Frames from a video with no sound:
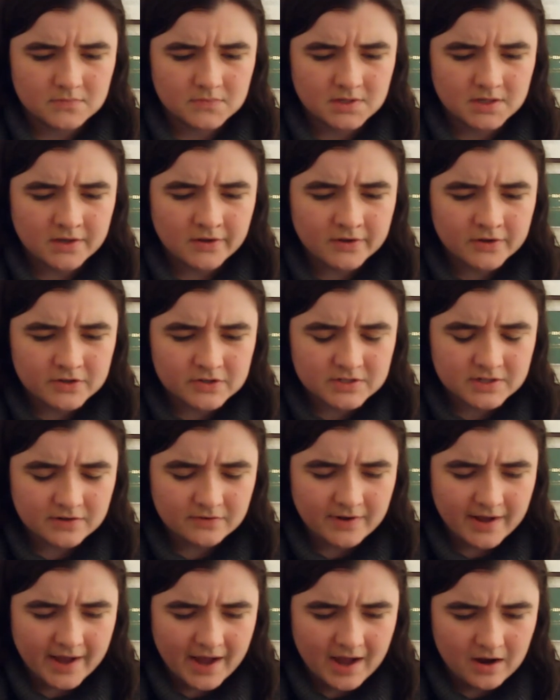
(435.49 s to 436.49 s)
Kill
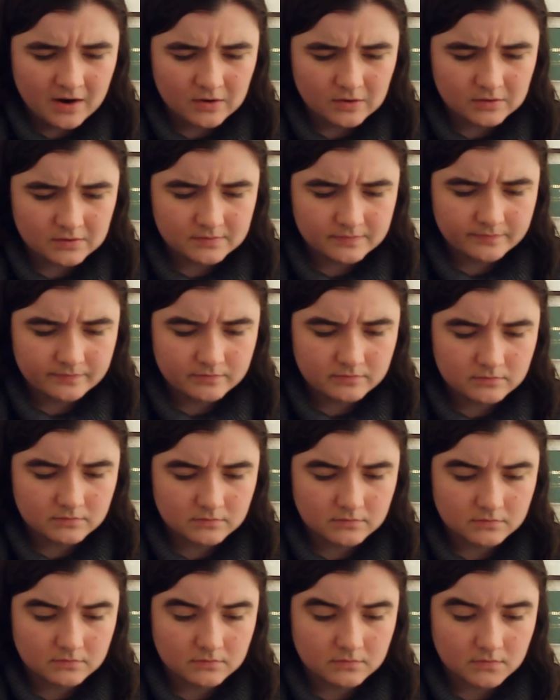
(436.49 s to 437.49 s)
yourself how?
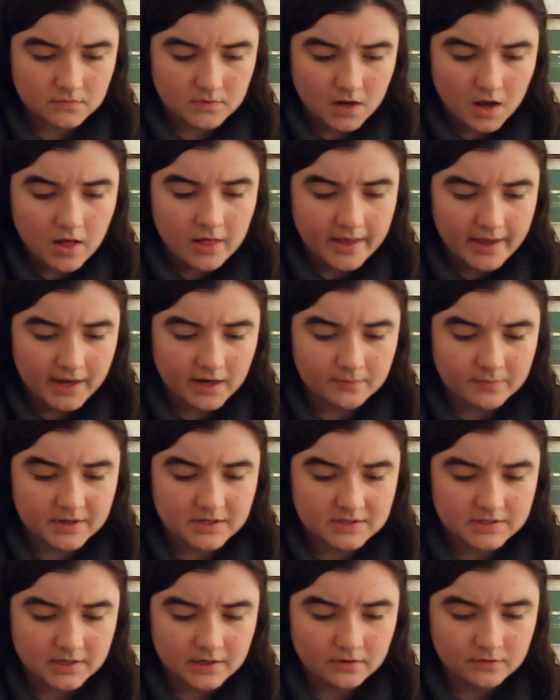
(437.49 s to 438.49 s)
I'll hang
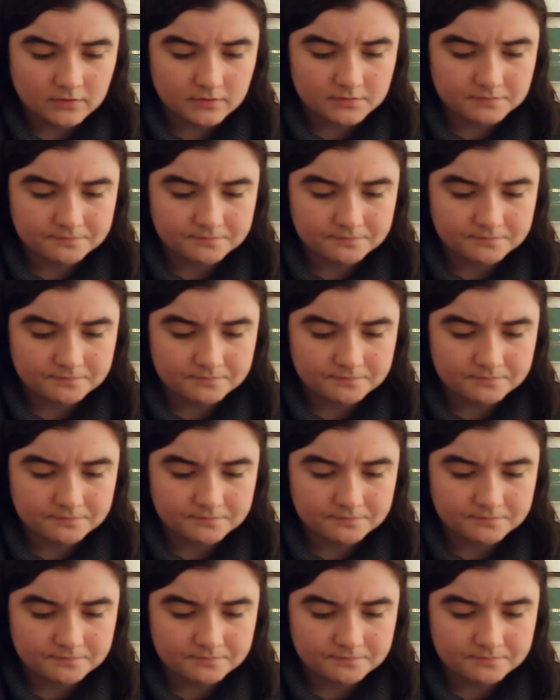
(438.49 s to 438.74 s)
myself.